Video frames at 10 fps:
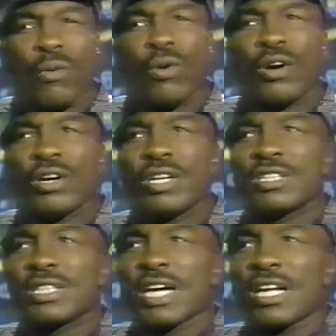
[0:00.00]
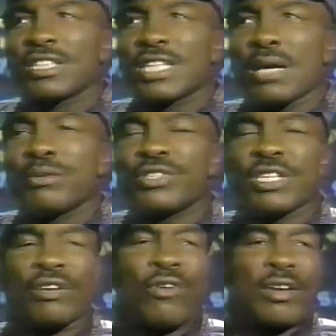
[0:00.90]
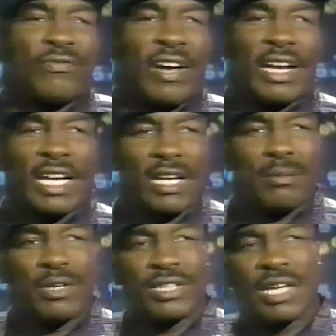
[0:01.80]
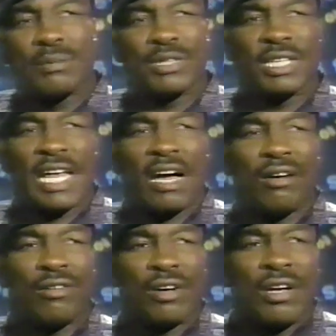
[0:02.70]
Well, it's kind of shame to see a great fighter like him in the shape he's in now.